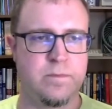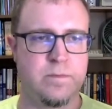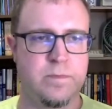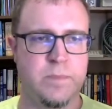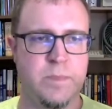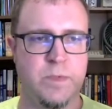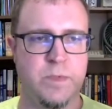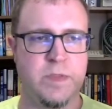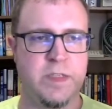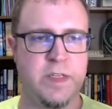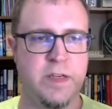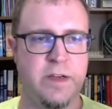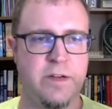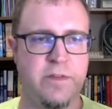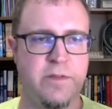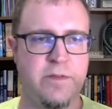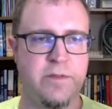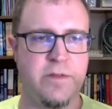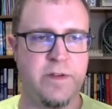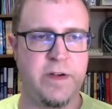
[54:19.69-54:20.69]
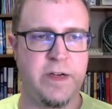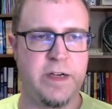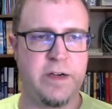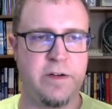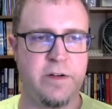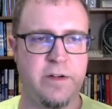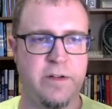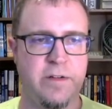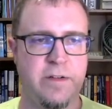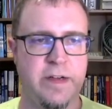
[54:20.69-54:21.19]
We'll say
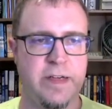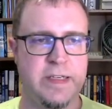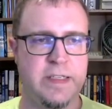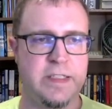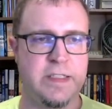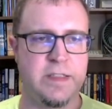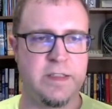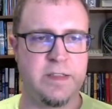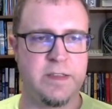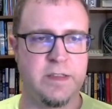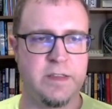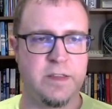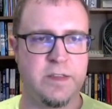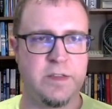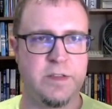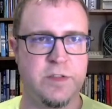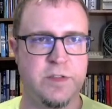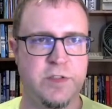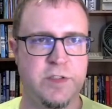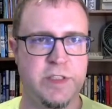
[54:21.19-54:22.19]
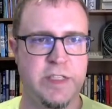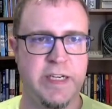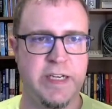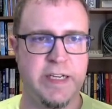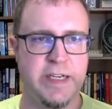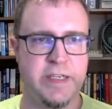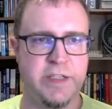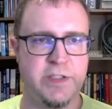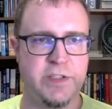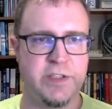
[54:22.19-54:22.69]
fire event
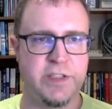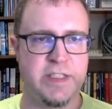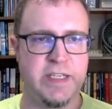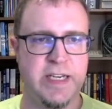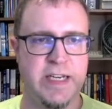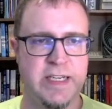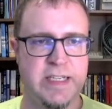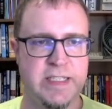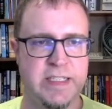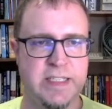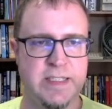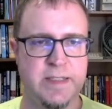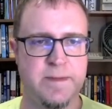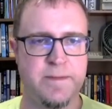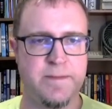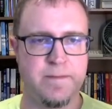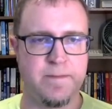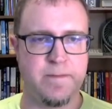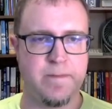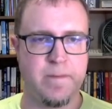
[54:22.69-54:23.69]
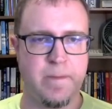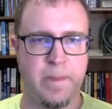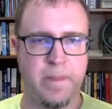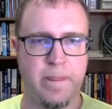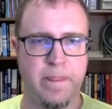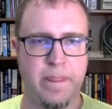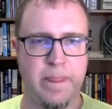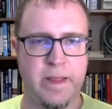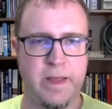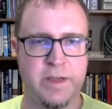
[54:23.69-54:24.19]
change text.
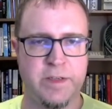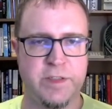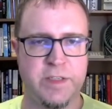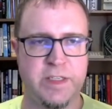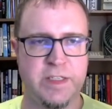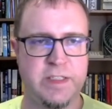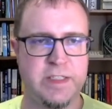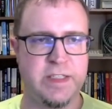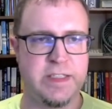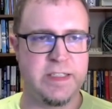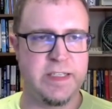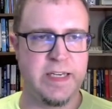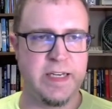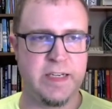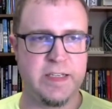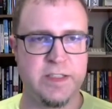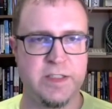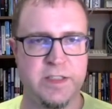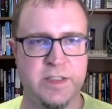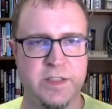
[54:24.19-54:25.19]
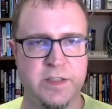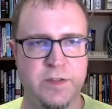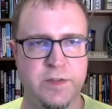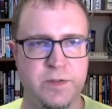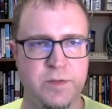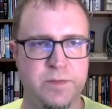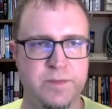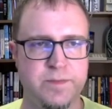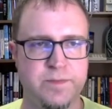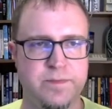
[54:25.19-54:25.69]
Change the text to